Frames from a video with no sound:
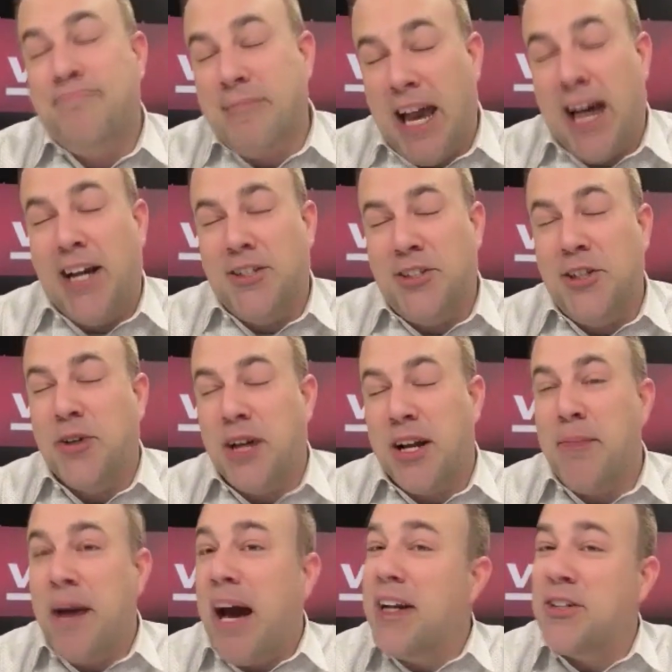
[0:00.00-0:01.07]
as you can
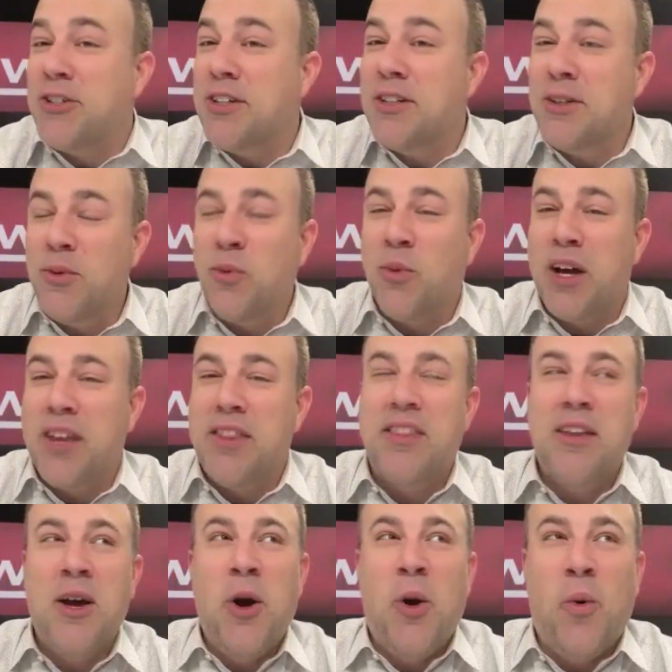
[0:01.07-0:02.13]
imagine, with
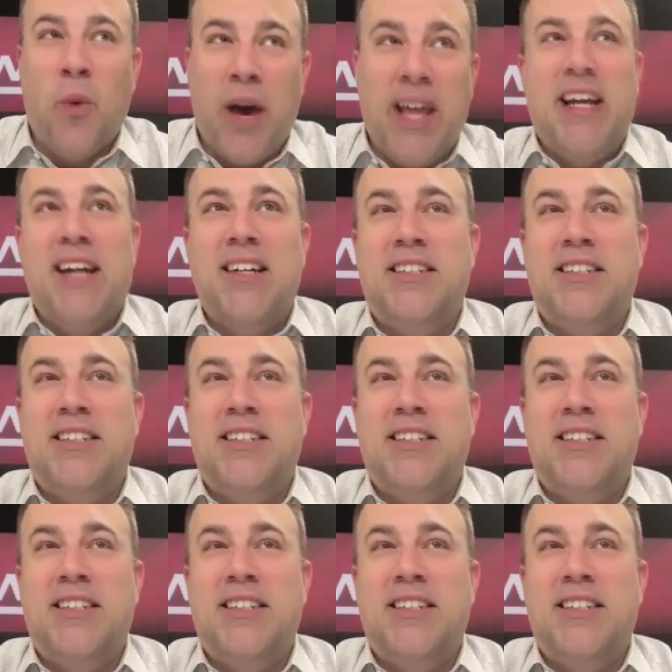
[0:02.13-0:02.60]
waiting